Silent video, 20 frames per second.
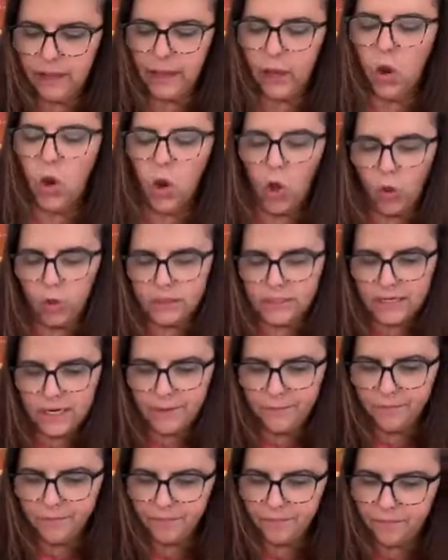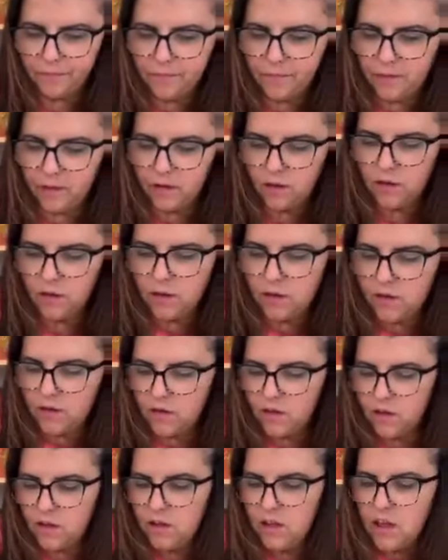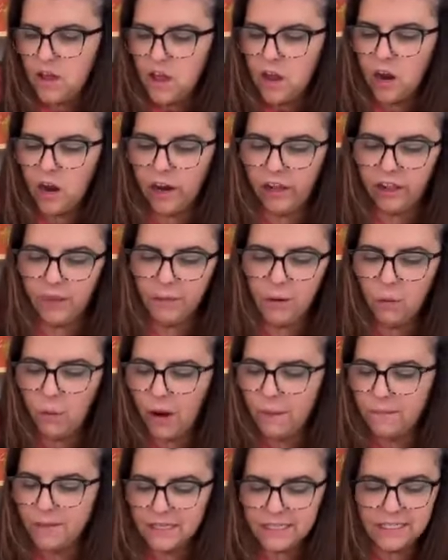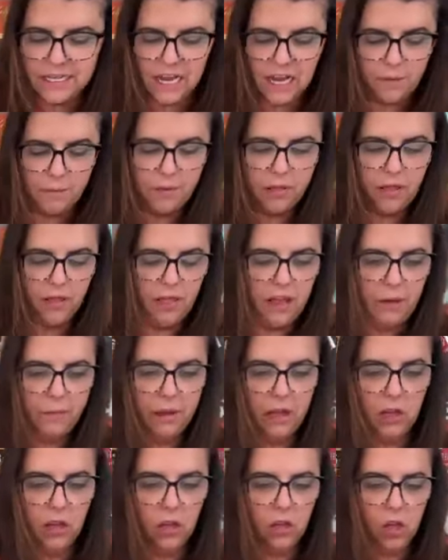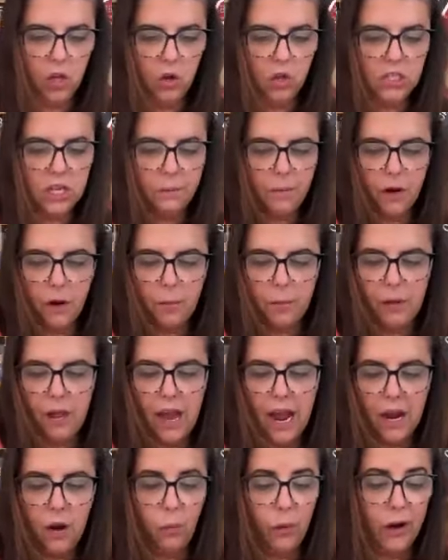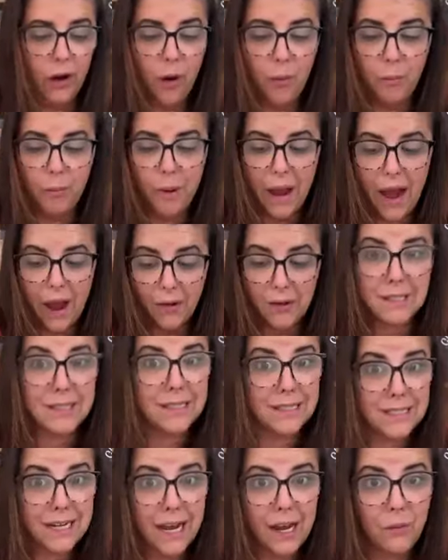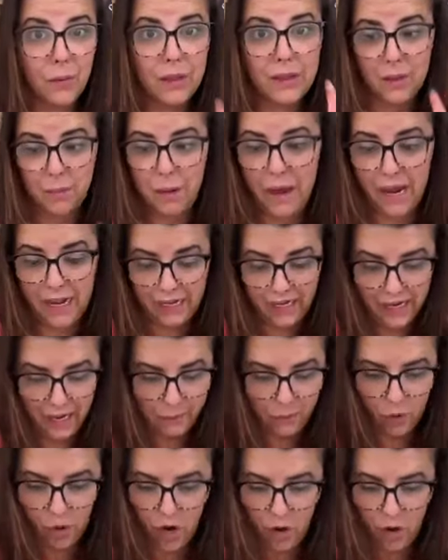Like all the time. All right, let me wipe this up. Let me close up our black. We are about done with the painting, I